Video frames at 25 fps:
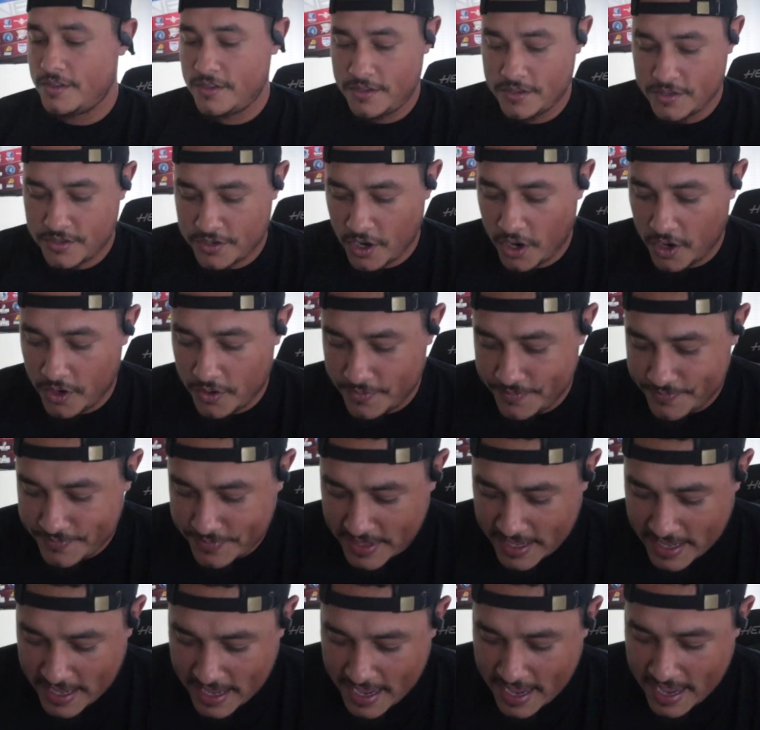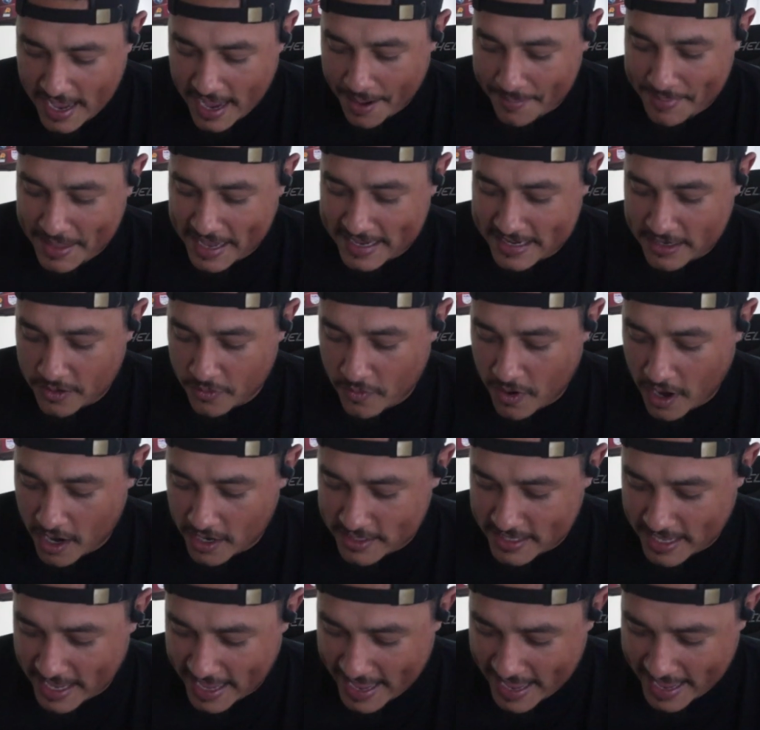So I'm not gonna
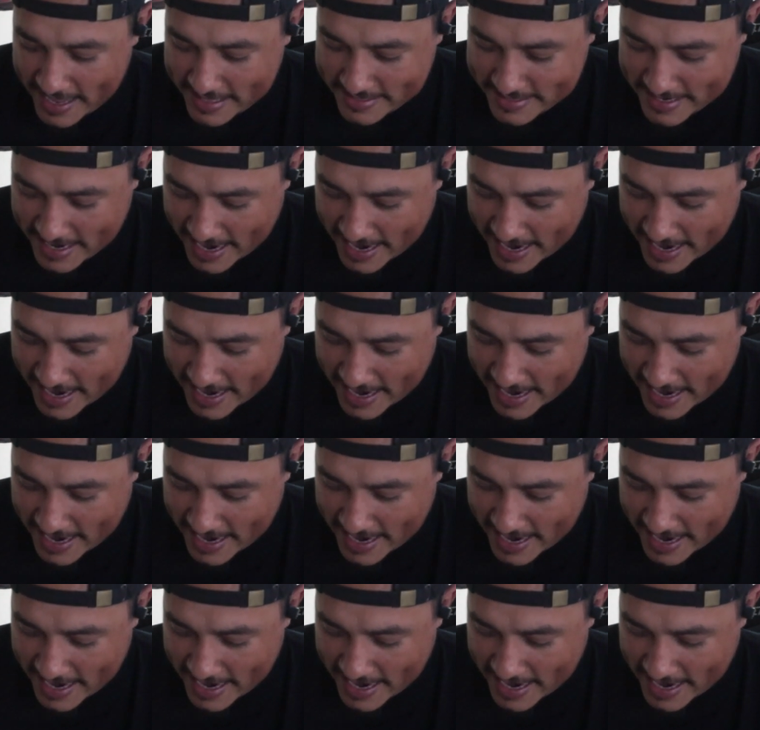rock the hand